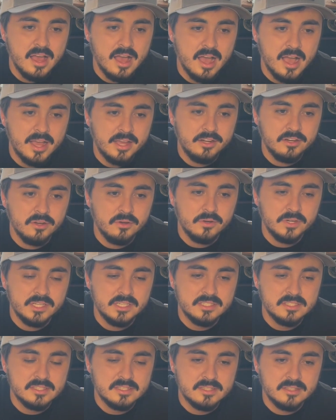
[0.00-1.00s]
I
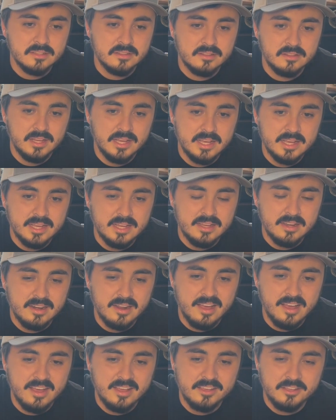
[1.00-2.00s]
noticed that
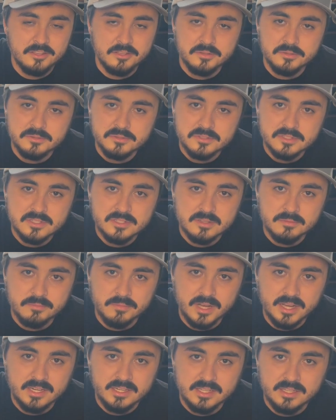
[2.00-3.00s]
I used
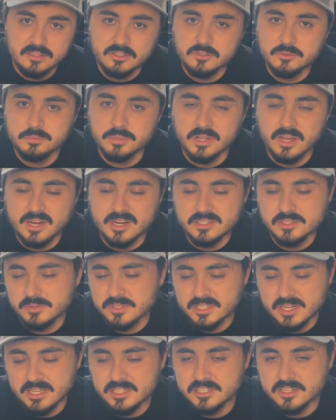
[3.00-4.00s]
my D-loop pliers,
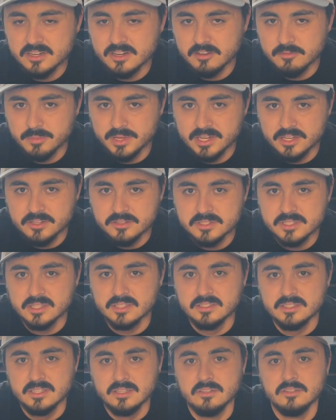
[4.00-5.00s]
which I shouldn't have been
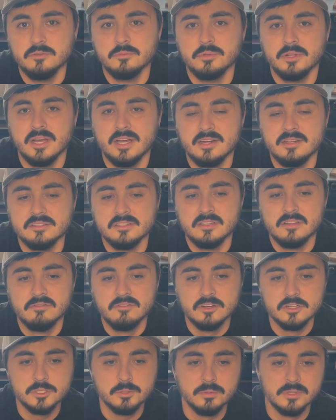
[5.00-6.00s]
using D-loop pliers in the
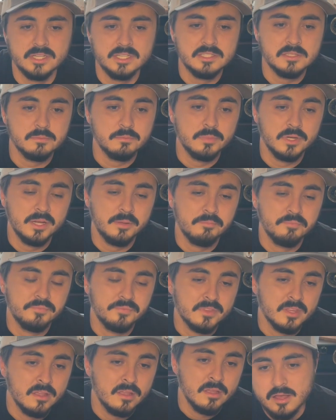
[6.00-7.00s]
first place, but
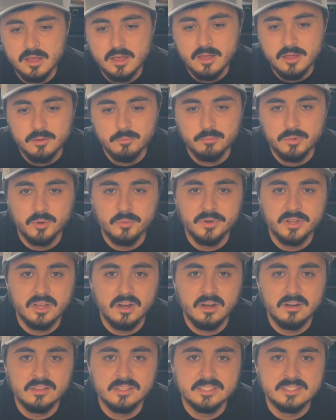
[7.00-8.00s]

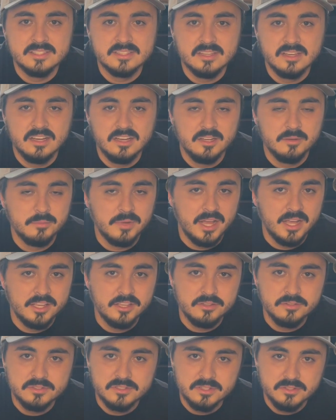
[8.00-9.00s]
regardless, I
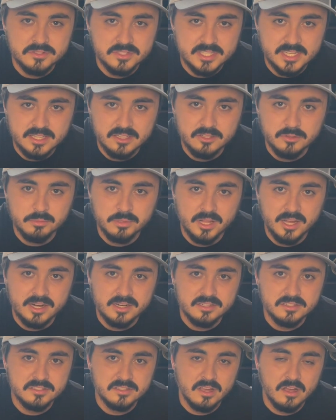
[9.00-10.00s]
used those D-loop
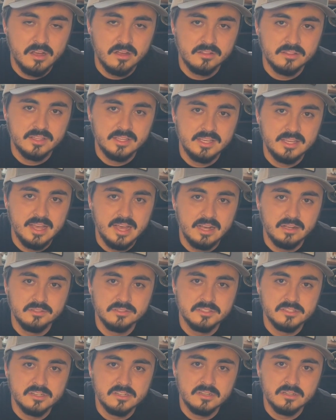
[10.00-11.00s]
pliers on the
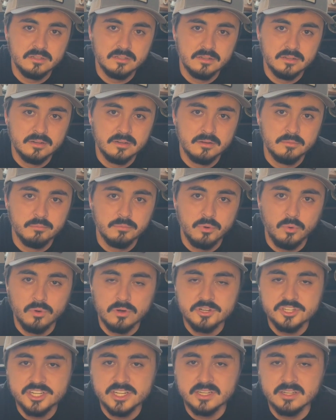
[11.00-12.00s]
outsert
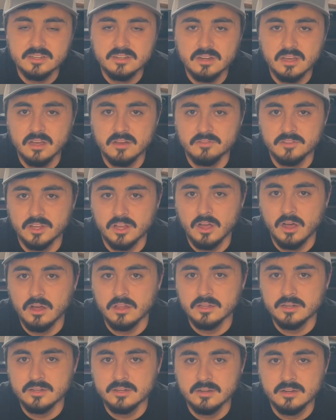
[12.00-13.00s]
portion of the
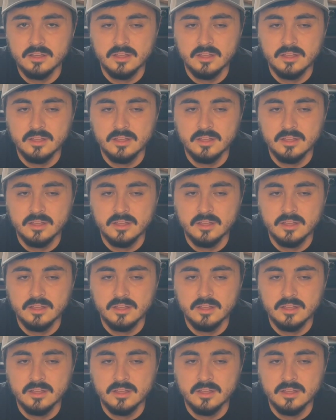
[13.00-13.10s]
collar.